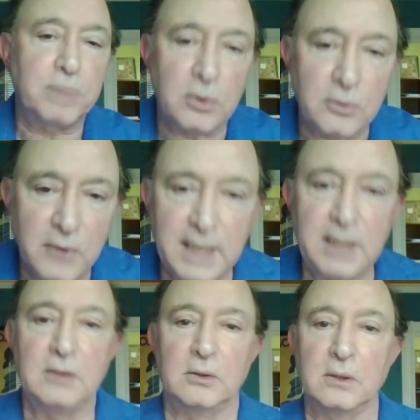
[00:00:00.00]

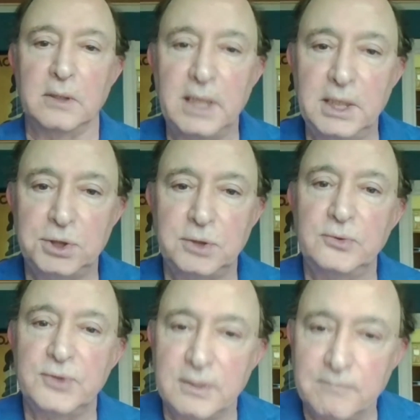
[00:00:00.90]
perennial
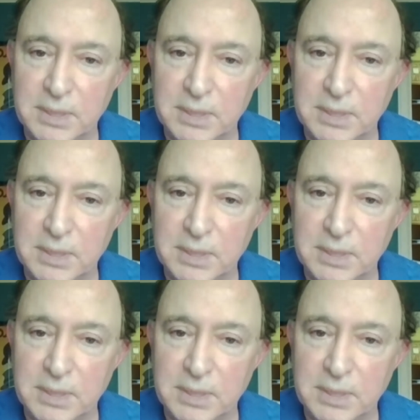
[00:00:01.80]
issues in